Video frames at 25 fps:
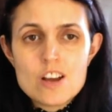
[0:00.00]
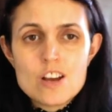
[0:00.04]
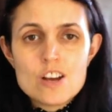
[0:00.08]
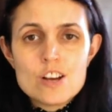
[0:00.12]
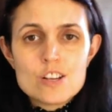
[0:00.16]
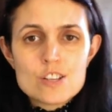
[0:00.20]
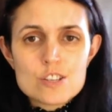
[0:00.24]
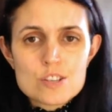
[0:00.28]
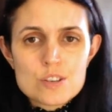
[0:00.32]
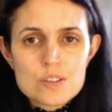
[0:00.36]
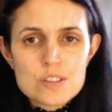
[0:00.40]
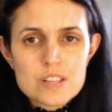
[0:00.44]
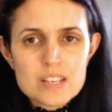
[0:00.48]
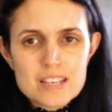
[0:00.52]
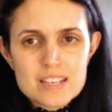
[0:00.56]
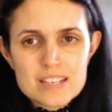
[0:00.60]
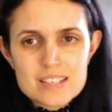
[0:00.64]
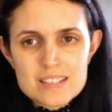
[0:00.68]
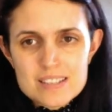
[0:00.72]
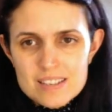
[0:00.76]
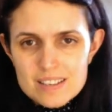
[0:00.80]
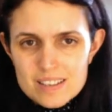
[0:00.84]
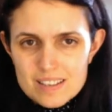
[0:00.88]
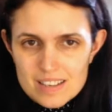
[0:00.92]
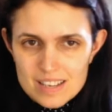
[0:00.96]
So
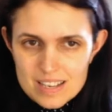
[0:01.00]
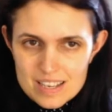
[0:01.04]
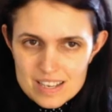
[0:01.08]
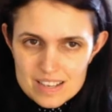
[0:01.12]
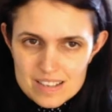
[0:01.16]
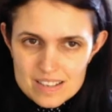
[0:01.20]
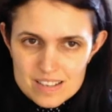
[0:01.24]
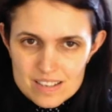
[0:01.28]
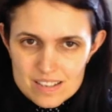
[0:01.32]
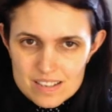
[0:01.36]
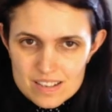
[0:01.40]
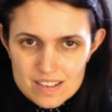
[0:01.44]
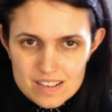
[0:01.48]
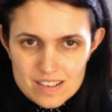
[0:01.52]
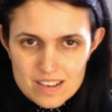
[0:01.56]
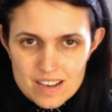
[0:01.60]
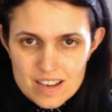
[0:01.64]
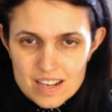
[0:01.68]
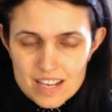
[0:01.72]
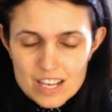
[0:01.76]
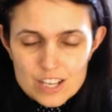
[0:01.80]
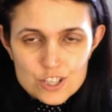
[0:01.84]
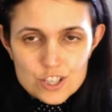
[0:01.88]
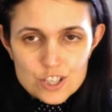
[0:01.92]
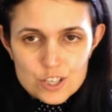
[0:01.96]
this is
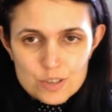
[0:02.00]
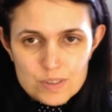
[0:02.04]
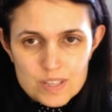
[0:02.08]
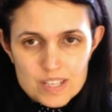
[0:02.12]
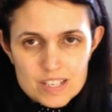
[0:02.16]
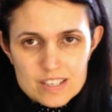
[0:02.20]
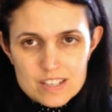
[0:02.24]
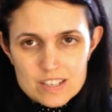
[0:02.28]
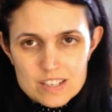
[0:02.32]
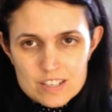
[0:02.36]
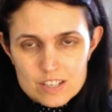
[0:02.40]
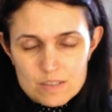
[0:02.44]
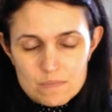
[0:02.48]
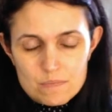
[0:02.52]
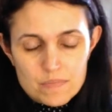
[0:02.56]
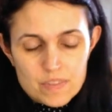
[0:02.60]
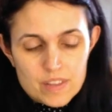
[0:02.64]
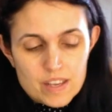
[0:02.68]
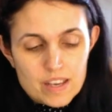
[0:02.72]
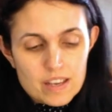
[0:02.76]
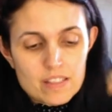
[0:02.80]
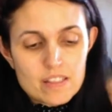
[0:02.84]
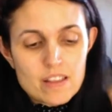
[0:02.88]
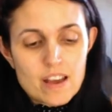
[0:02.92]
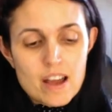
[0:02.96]
an issue, and this is
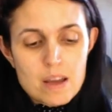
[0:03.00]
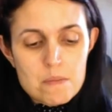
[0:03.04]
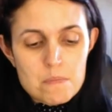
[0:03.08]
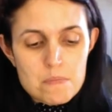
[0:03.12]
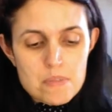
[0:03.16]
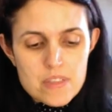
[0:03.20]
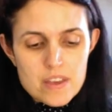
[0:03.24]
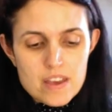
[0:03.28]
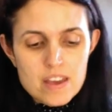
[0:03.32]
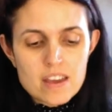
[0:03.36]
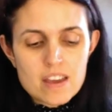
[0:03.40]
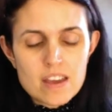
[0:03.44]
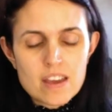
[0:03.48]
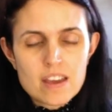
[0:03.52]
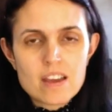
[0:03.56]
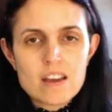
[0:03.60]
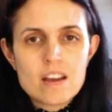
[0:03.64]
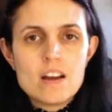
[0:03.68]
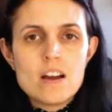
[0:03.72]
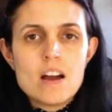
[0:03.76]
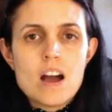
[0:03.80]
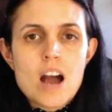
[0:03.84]
something that I'm thinking.